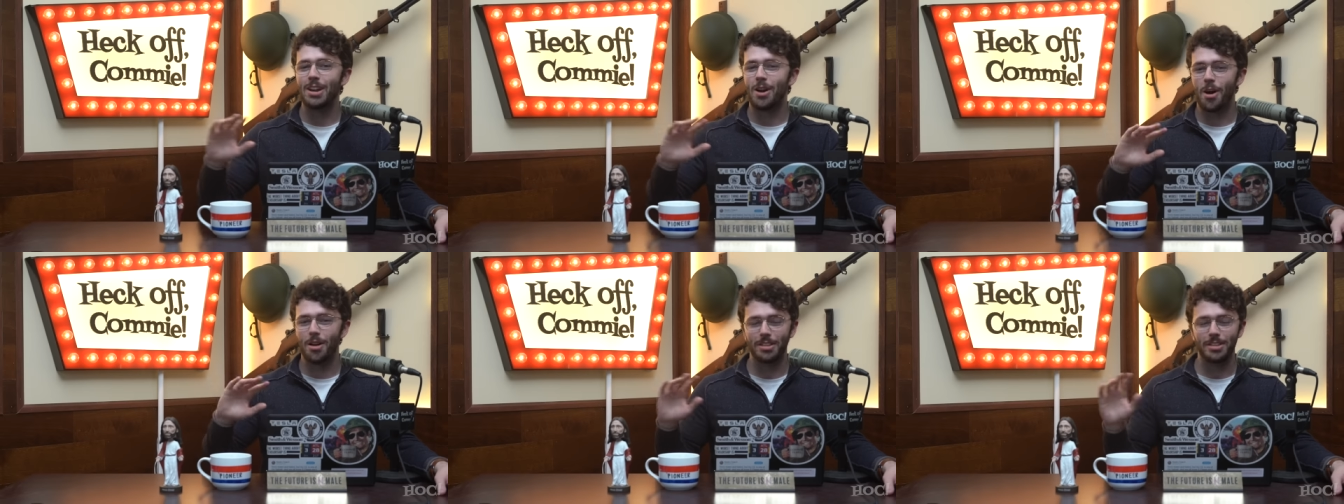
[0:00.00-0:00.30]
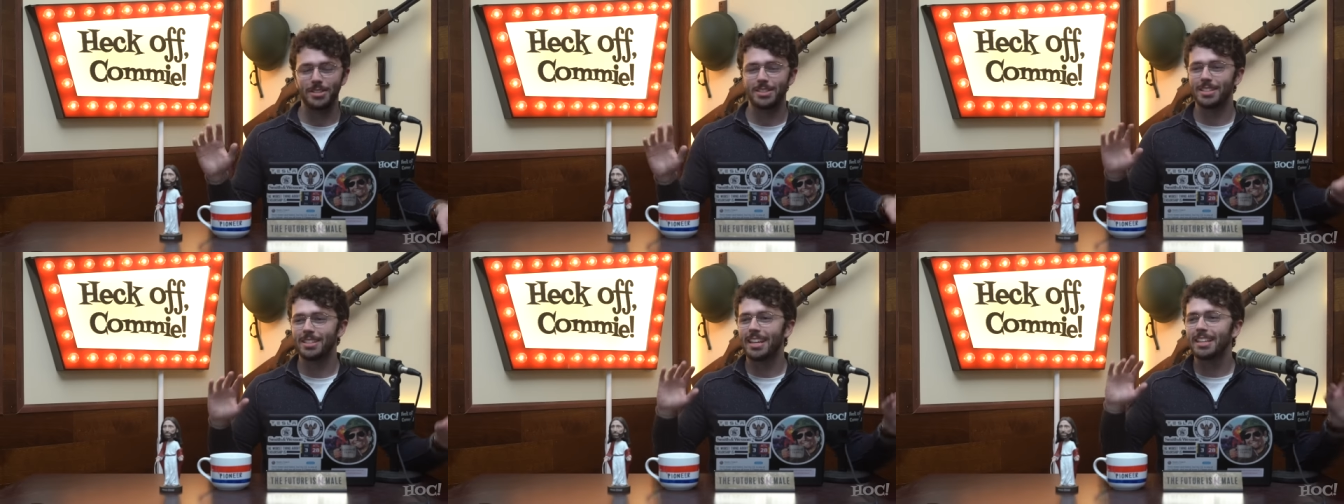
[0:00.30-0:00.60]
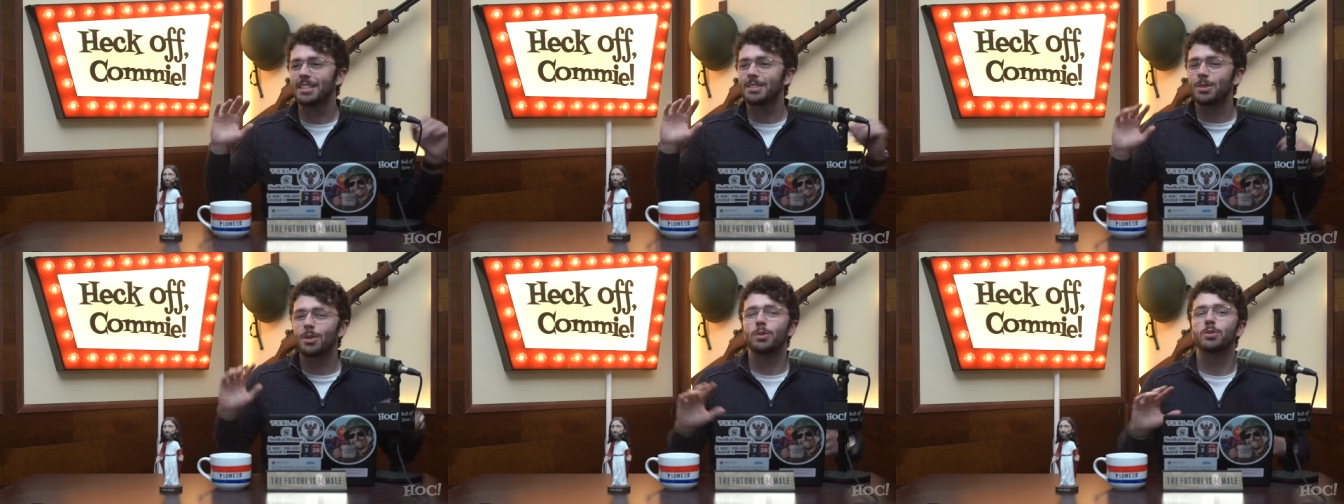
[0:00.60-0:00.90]
All he was just
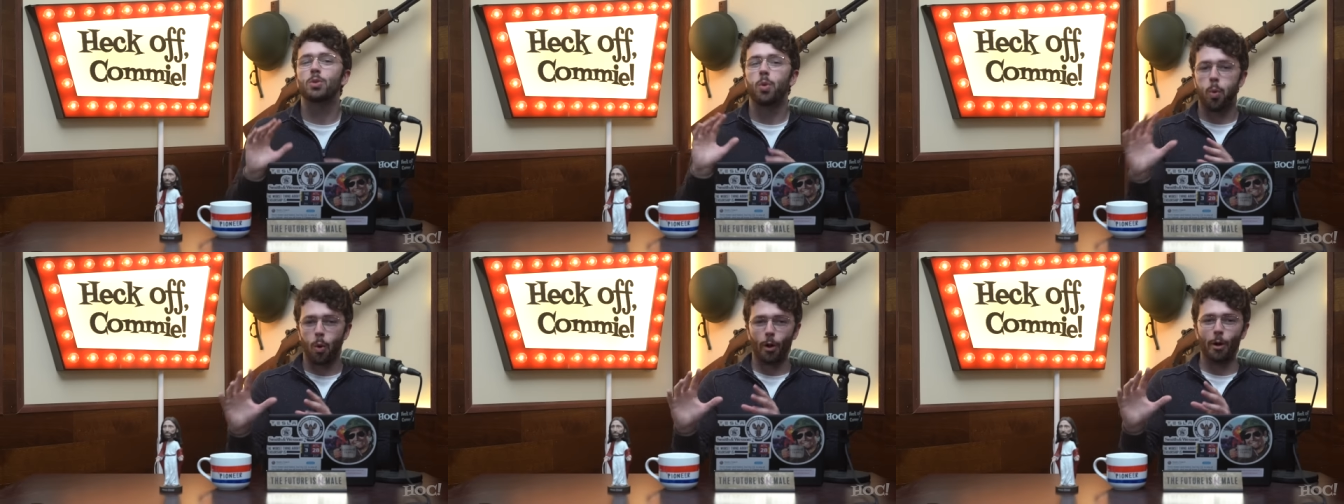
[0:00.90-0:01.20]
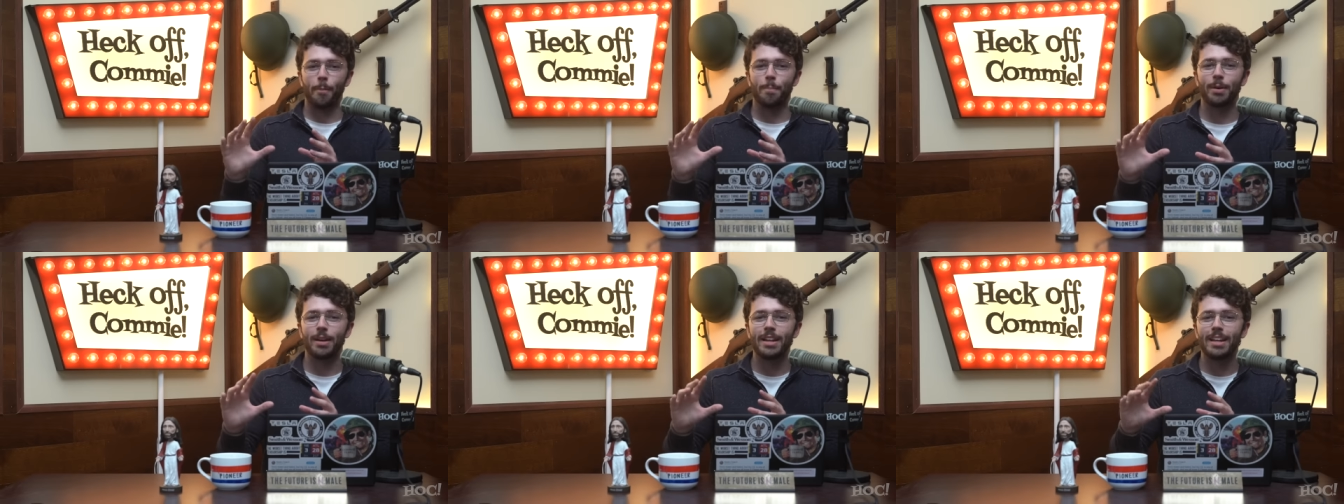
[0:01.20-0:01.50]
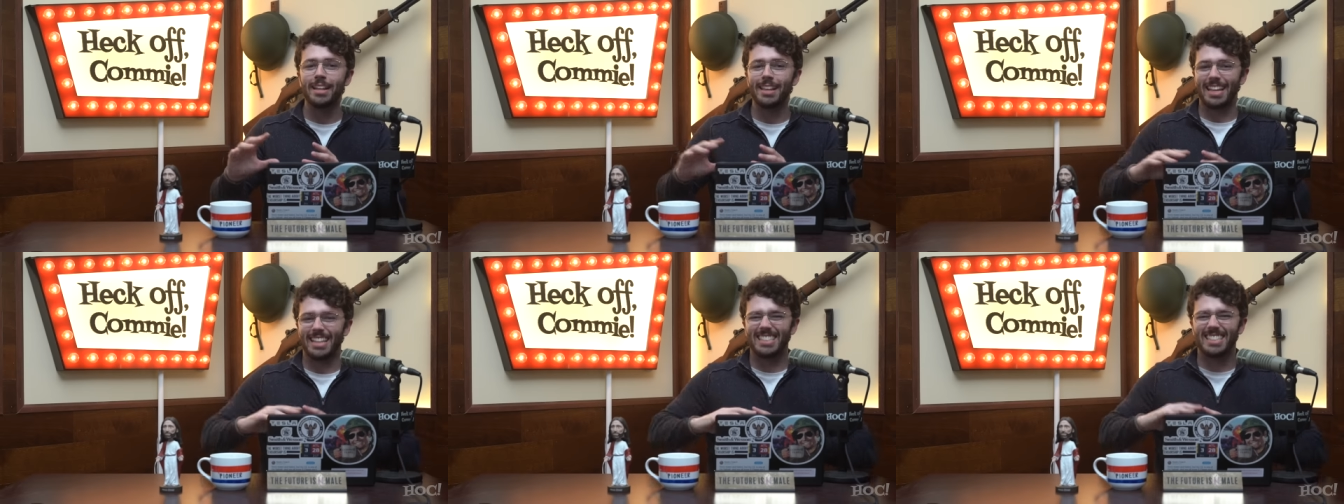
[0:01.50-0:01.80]
like this little twerp,
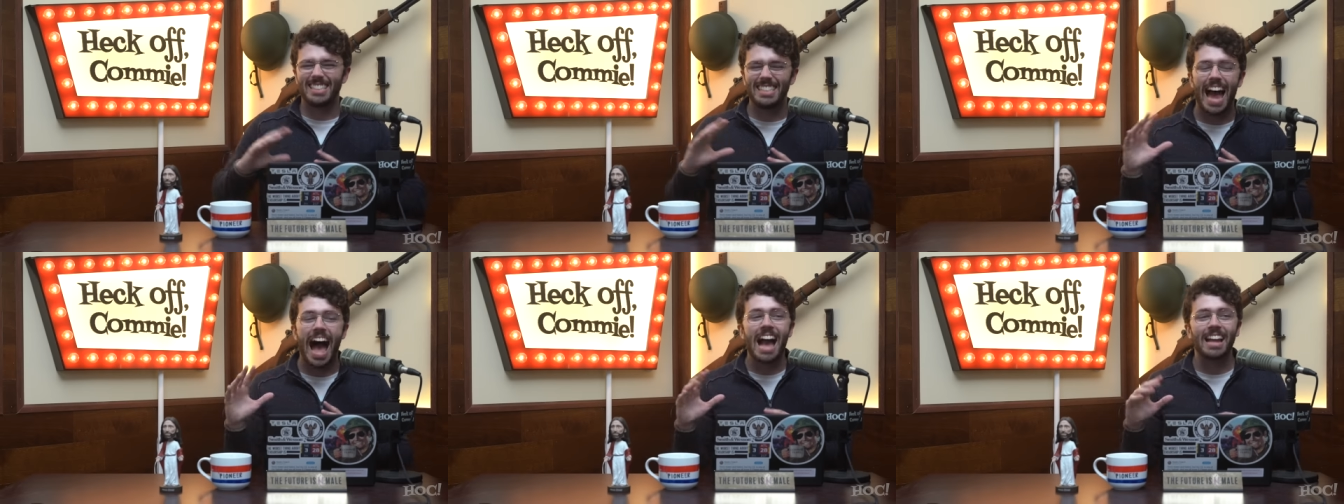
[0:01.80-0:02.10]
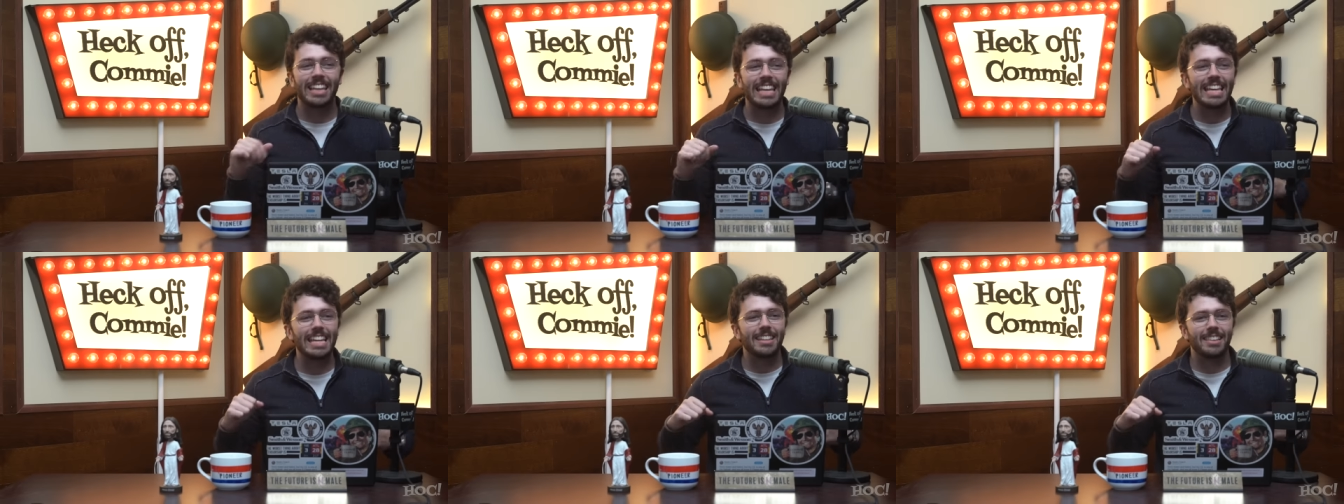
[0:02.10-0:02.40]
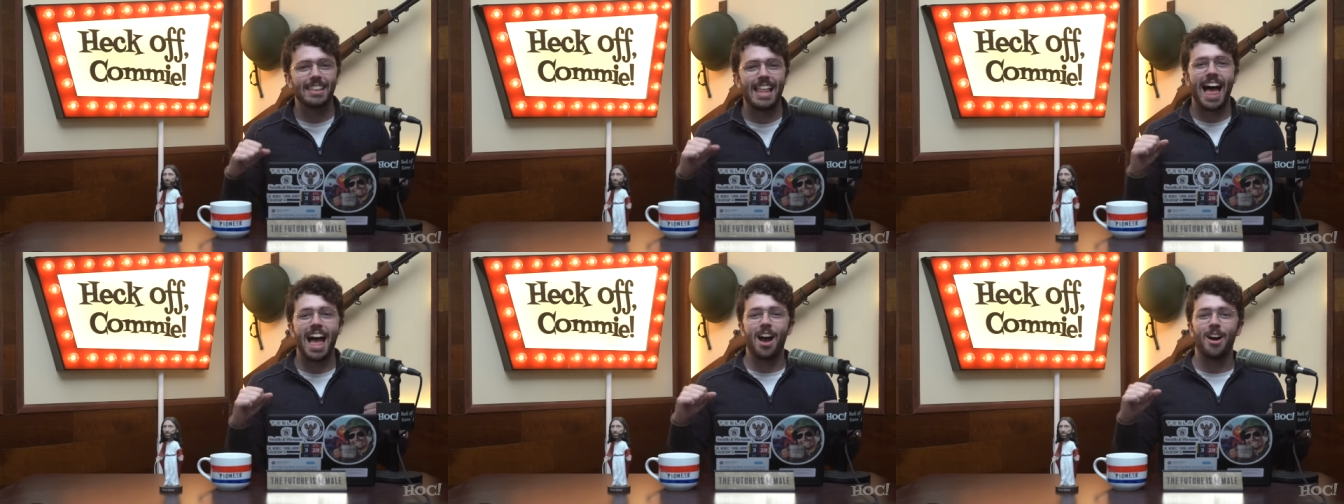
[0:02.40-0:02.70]
like stocky and
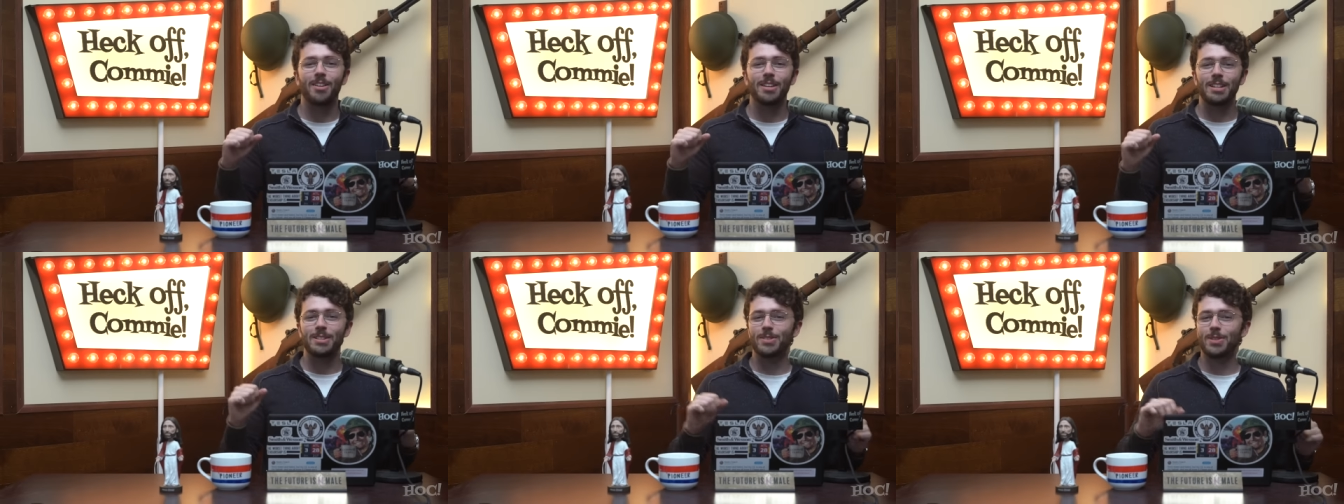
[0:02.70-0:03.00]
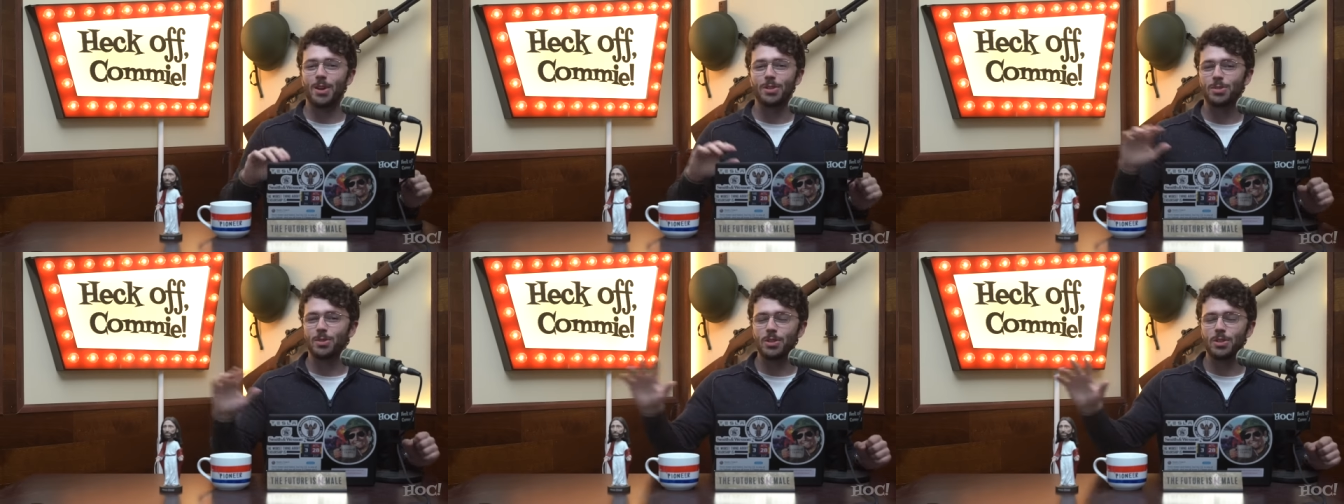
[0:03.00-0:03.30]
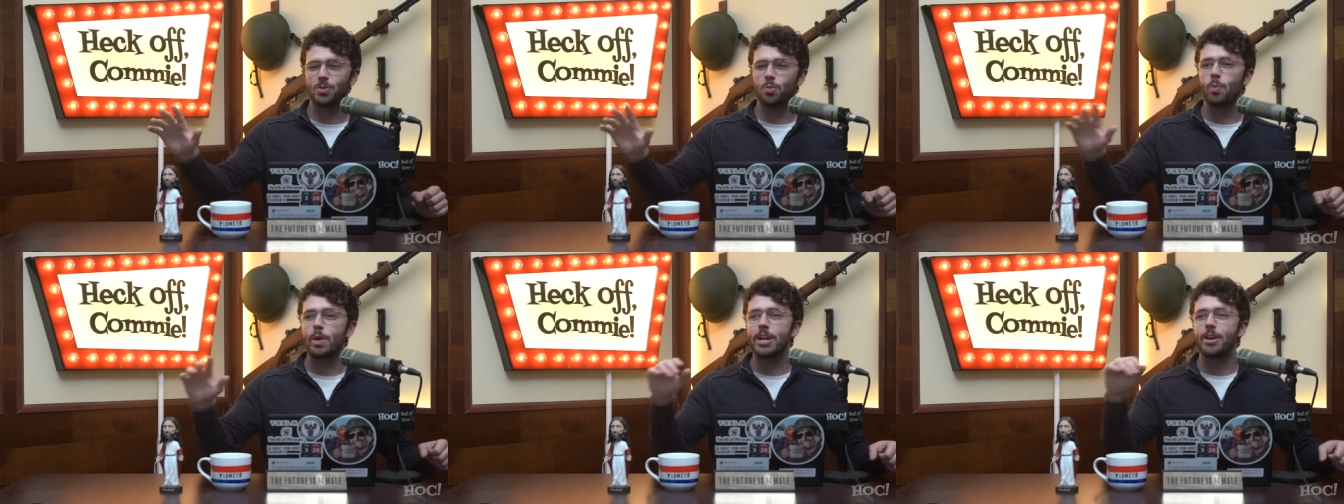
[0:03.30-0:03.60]
loud. He's also
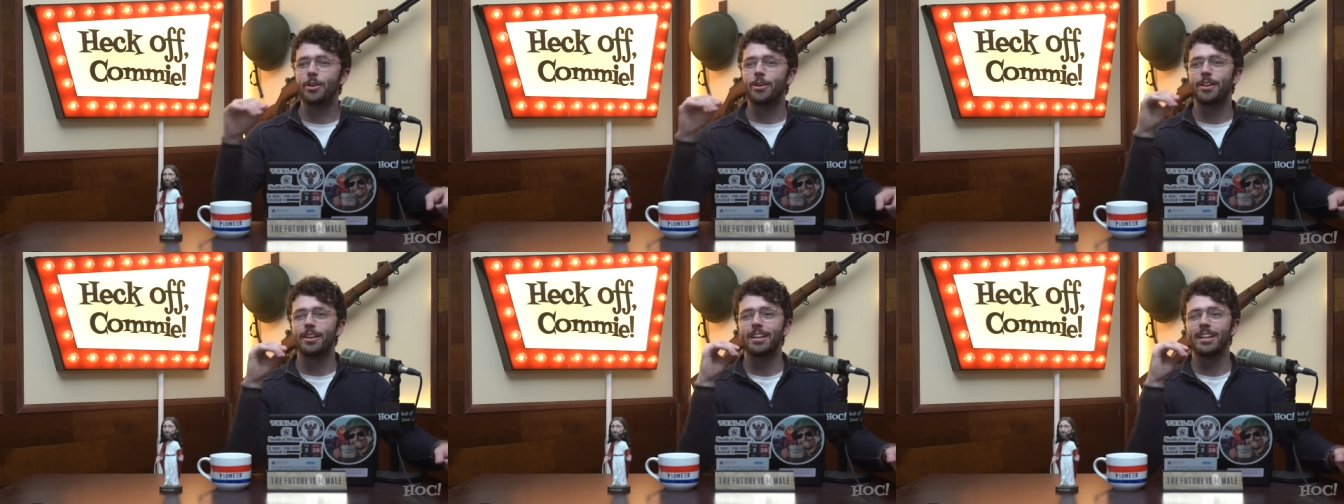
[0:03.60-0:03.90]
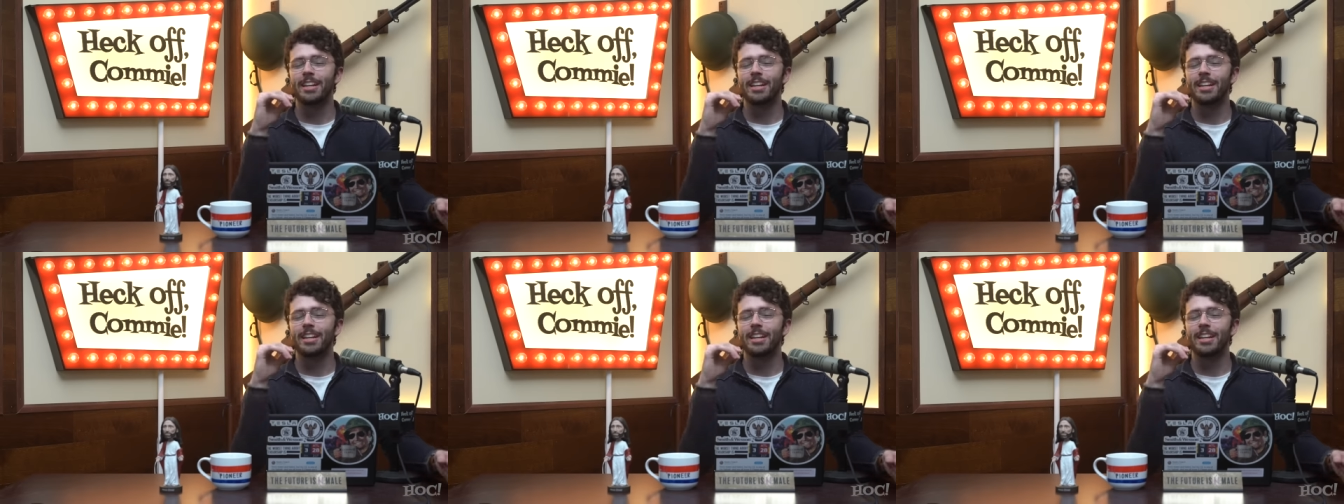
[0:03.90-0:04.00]
just weird,